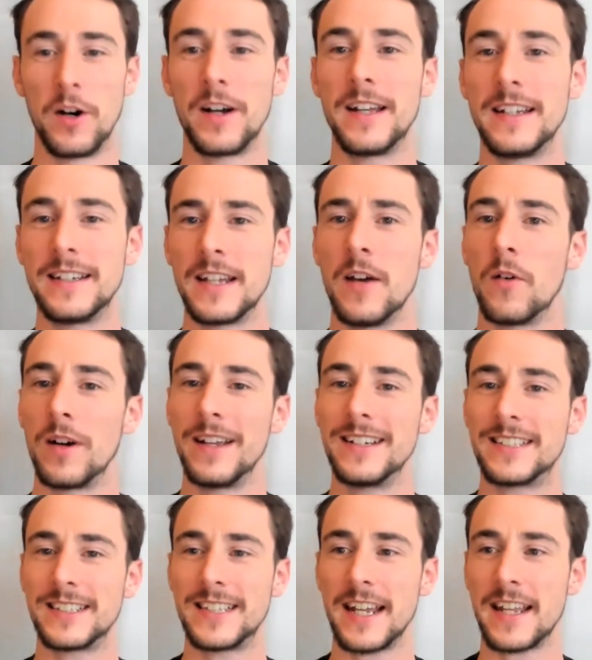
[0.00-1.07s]
When is he
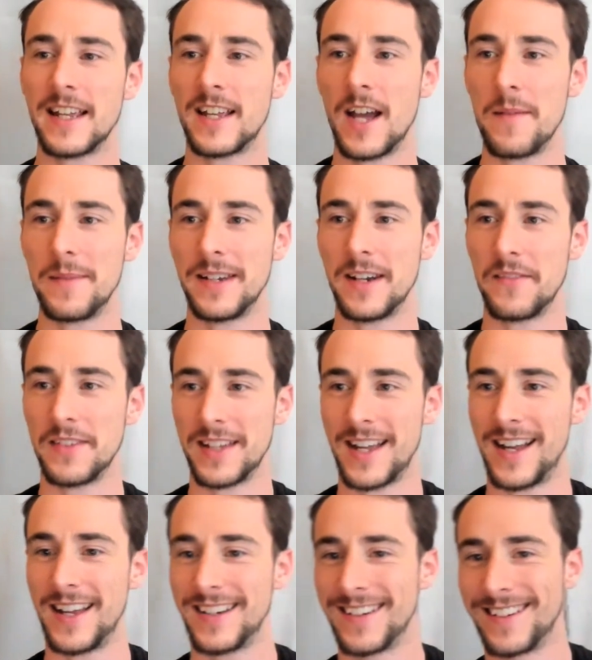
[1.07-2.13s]
getting crucified?